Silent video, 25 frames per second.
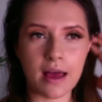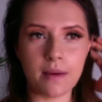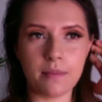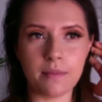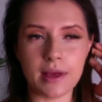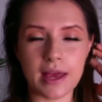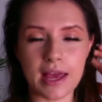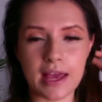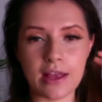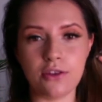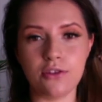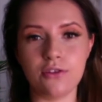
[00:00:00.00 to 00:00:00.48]

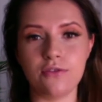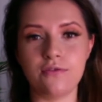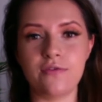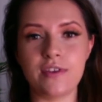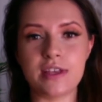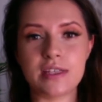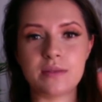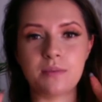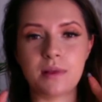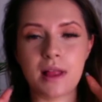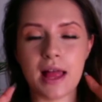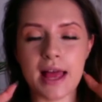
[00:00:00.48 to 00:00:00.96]
in
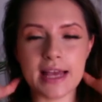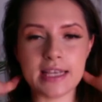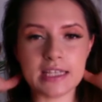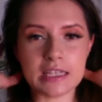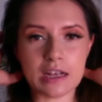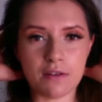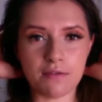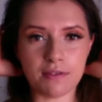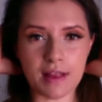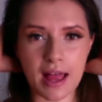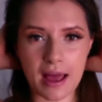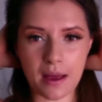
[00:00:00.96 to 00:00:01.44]
this place
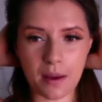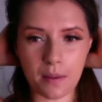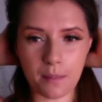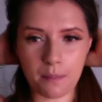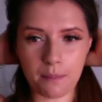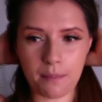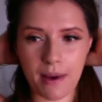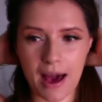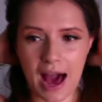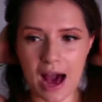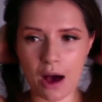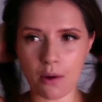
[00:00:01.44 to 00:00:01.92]
of, like,
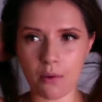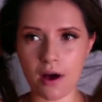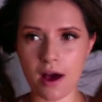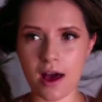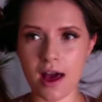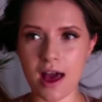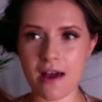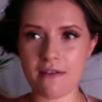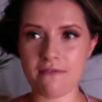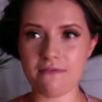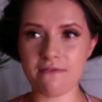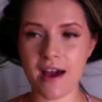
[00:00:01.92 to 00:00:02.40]
power,
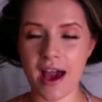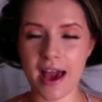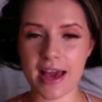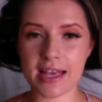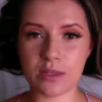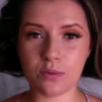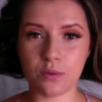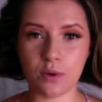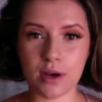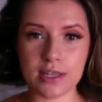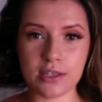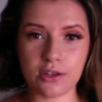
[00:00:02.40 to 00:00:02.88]
and that
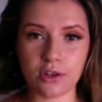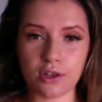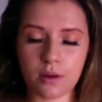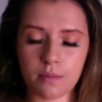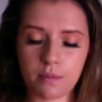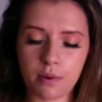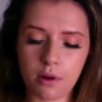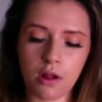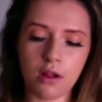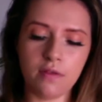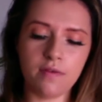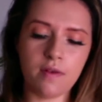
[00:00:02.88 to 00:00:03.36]
is what is going to
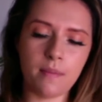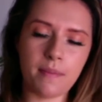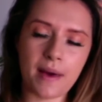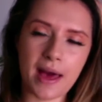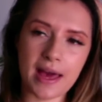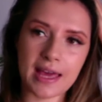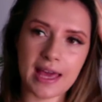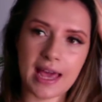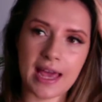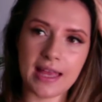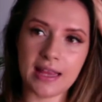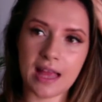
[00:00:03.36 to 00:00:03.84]
pull them
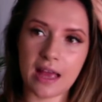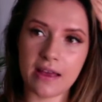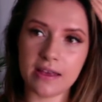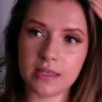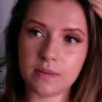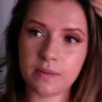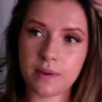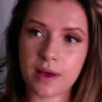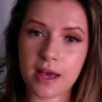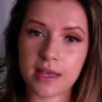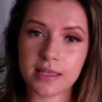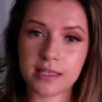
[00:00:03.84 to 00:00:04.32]
back in. Like,
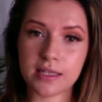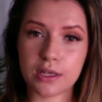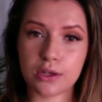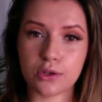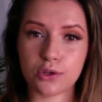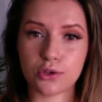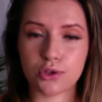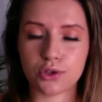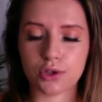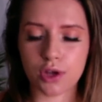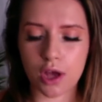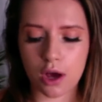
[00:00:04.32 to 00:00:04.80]
this person is
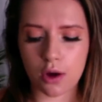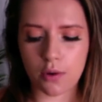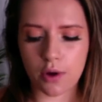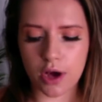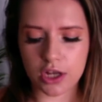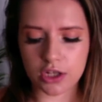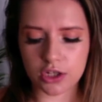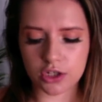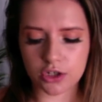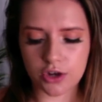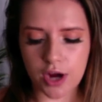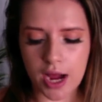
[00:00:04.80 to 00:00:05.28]
so
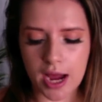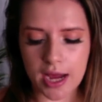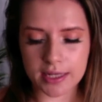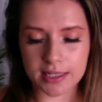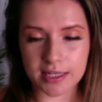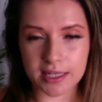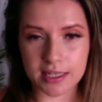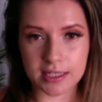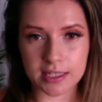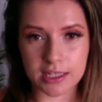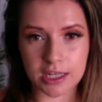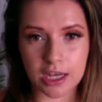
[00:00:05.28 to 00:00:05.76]

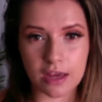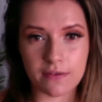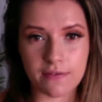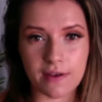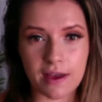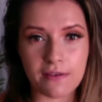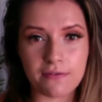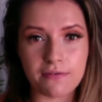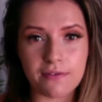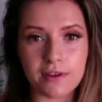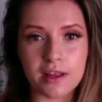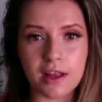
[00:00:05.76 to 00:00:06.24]
attracted to you.
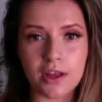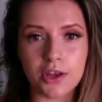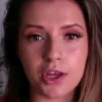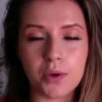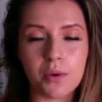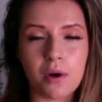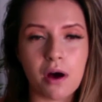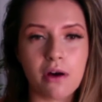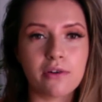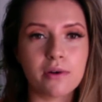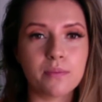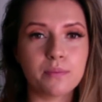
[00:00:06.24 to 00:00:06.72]
They feel like
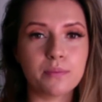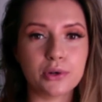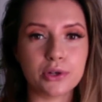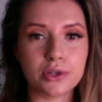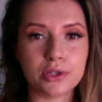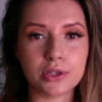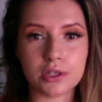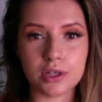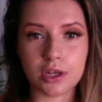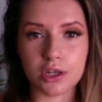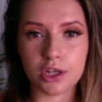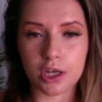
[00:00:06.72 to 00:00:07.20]
you are
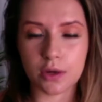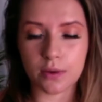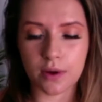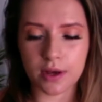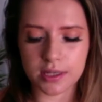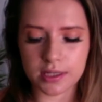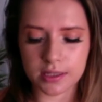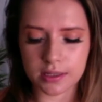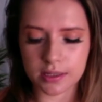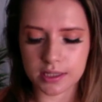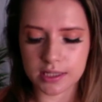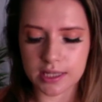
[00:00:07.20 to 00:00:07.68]
abundant, you are
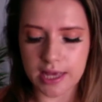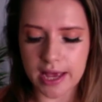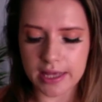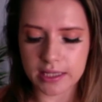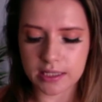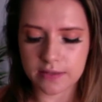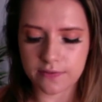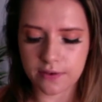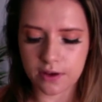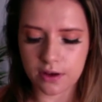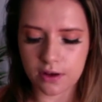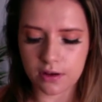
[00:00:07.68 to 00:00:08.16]

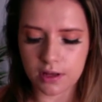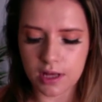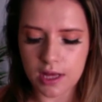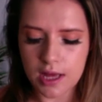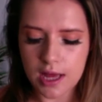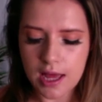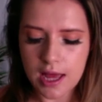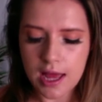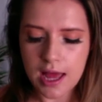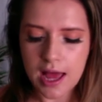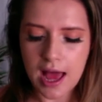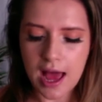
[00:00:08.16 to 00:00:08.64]
successful,
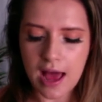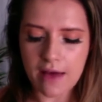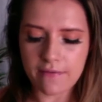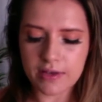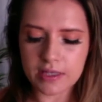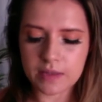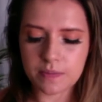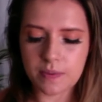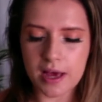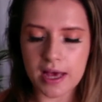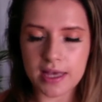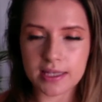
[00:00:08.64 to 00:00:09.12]
and
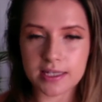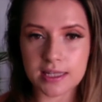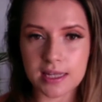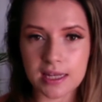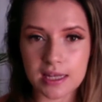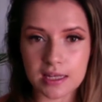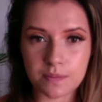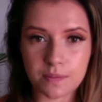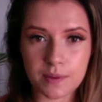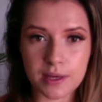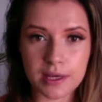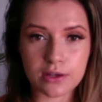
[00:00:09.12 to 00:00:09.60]
this person
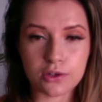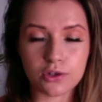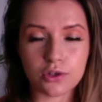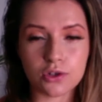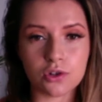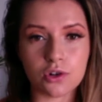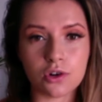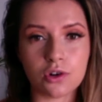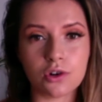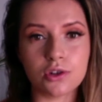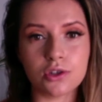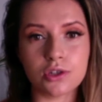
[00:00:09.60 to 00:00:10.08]
is being
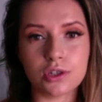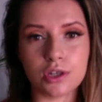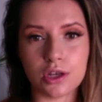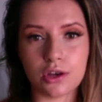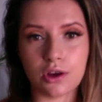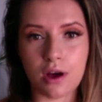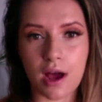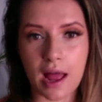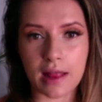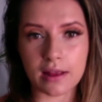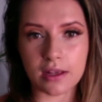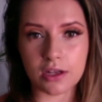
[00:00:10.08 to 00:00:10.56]
drawn to
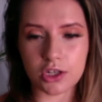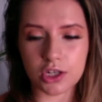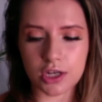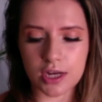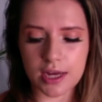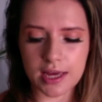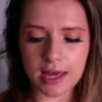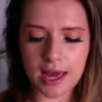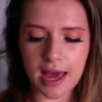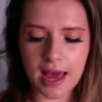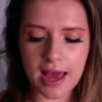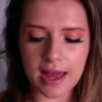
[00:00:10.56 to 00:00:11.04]
your
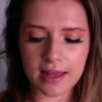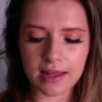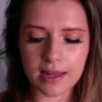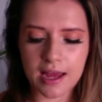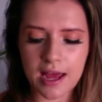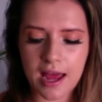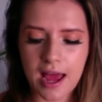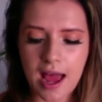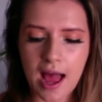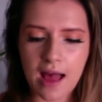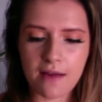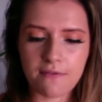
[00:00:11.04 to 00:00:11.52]
energy again.
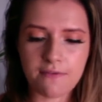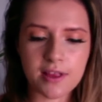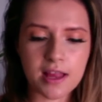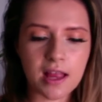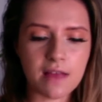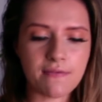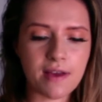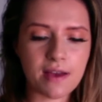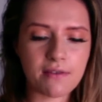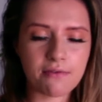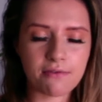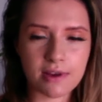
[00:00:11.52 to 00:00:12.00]
I feel
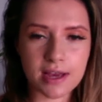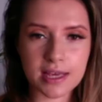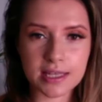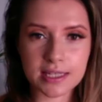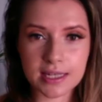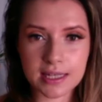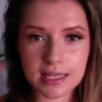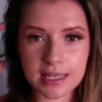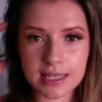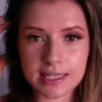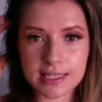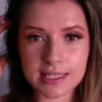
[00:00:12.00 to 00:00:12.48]
like they've
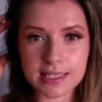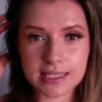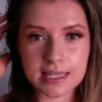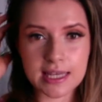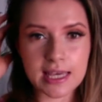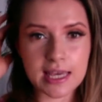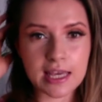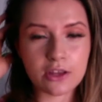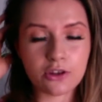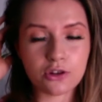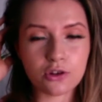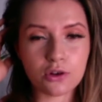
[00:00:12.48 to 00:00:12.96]
recently
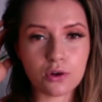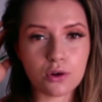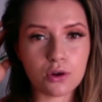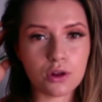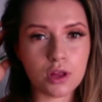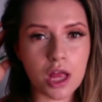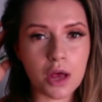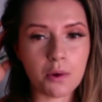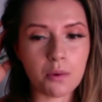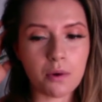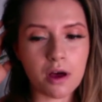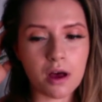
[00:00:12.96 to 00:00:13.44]
seen your
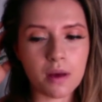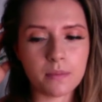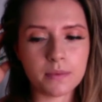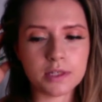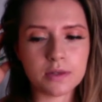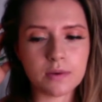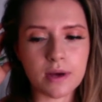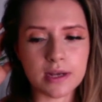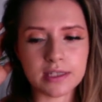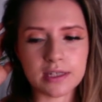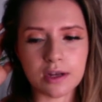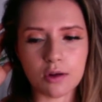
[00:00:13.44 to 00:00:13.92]
glow up,
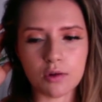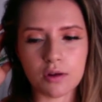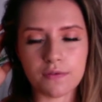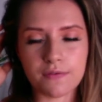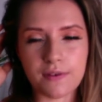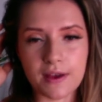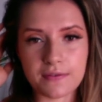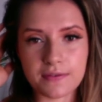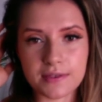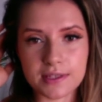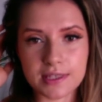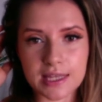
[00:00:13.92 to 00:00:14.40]
so I don't know if
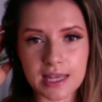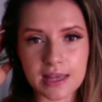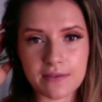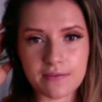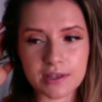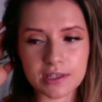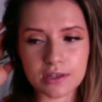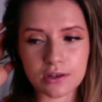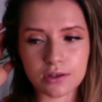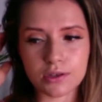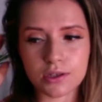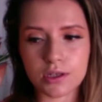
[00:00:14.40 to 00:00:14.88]
they've seen
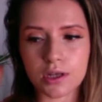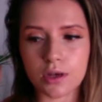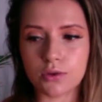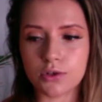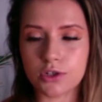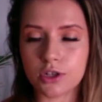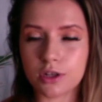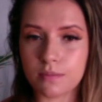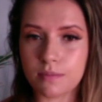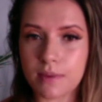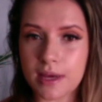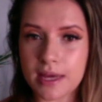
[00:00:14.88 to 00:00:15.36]
this on
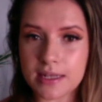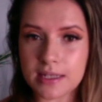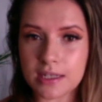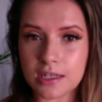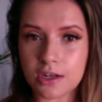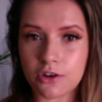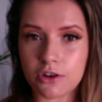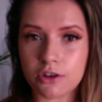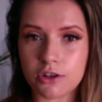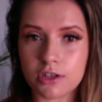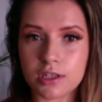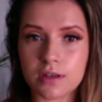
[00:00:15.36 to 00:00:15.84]
social
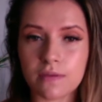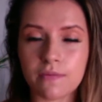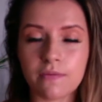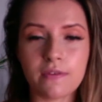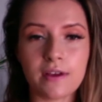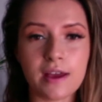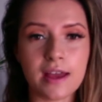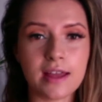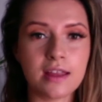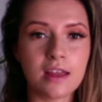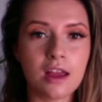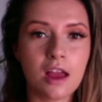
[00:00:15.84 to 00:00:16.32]
media or
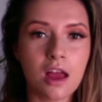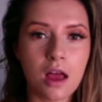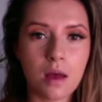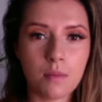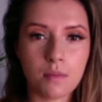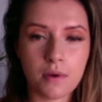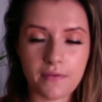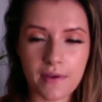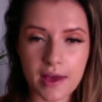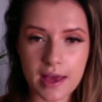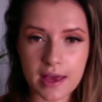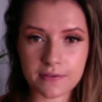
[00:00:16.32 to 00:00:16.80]
something,
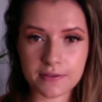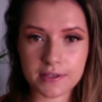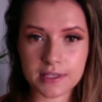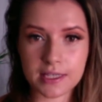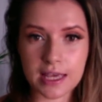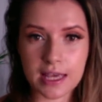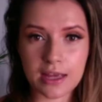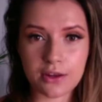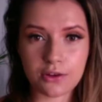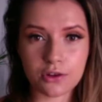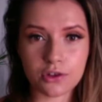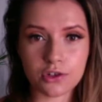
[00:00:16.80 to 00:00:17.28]
but they have
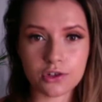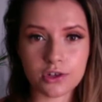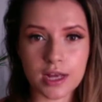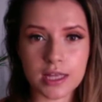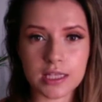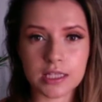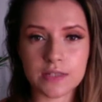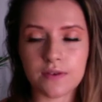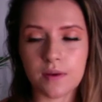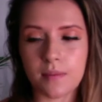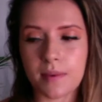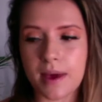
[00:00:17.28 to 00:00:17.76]
seen your
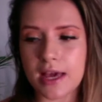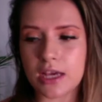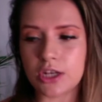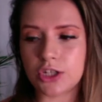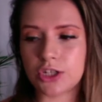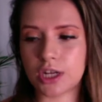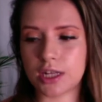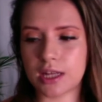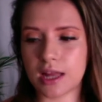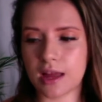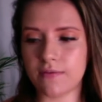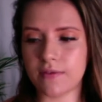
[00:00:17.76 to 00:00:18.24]

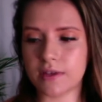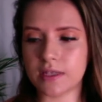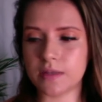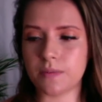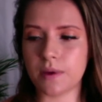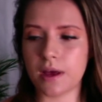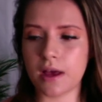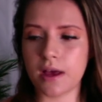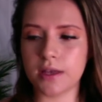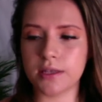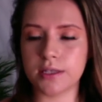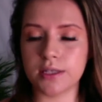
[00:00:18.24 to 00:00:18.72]
transformation, and this
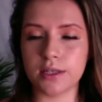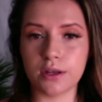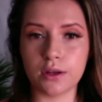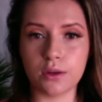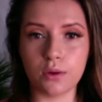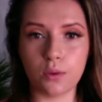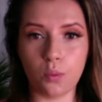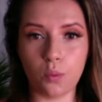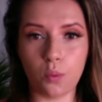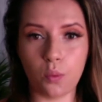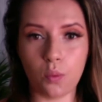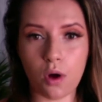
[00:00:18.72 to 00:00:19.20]

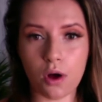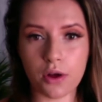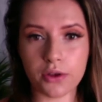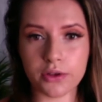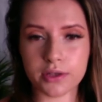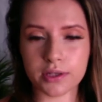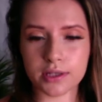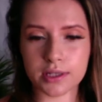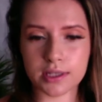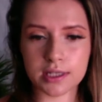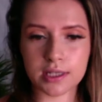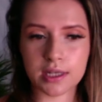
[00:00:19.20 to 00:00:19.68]
person
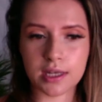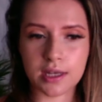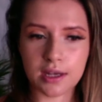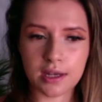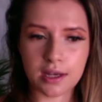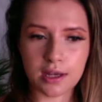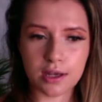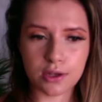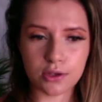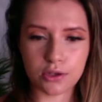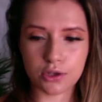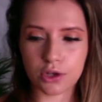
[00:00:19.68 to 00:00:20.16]
wants
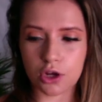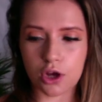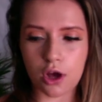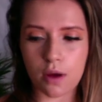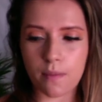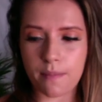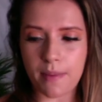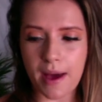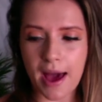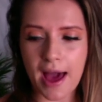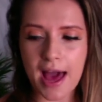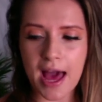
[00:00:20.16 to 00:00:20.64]
to
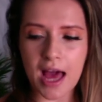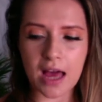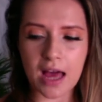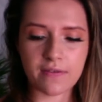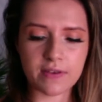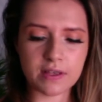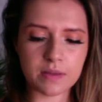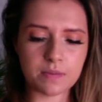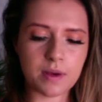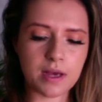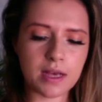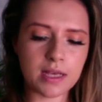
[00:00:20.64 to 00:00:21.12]
come back.
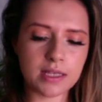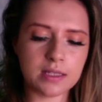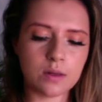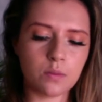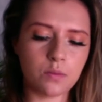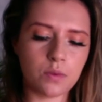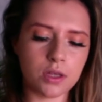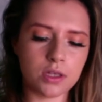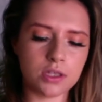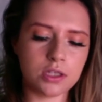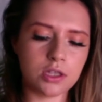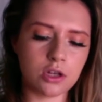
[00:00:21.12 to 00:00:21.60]
This person
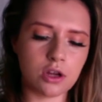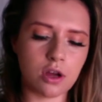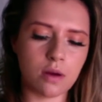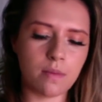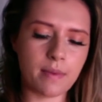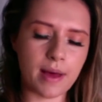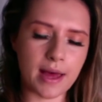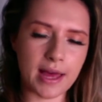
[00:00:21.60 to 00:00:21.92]
wants to come back